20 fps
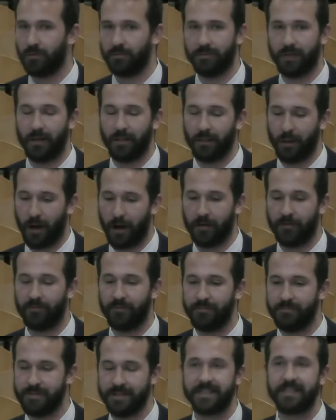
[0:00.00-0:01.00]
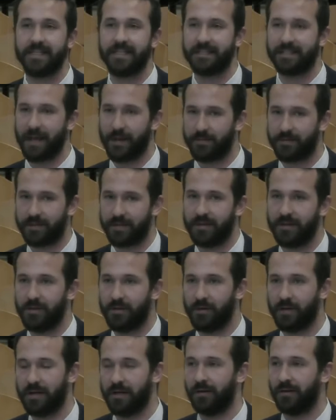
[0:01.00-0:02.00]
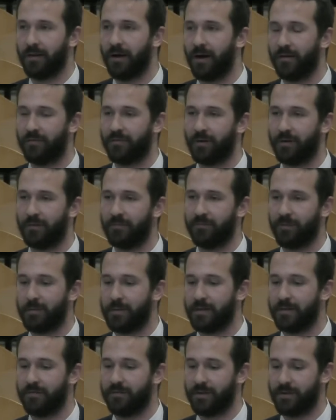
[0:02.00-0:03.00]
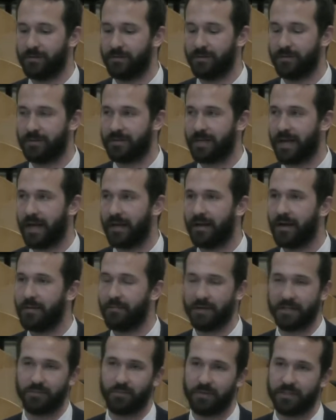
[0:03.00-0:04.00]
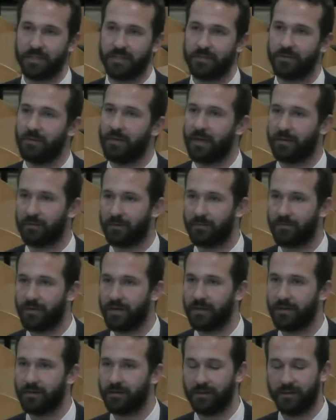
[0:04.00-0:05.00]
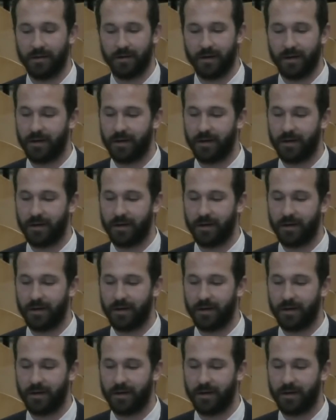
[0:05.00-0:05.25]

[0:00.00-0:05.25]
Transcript: A lot of misconception you'll hear a lot from individuals that by switching to electric vehicle,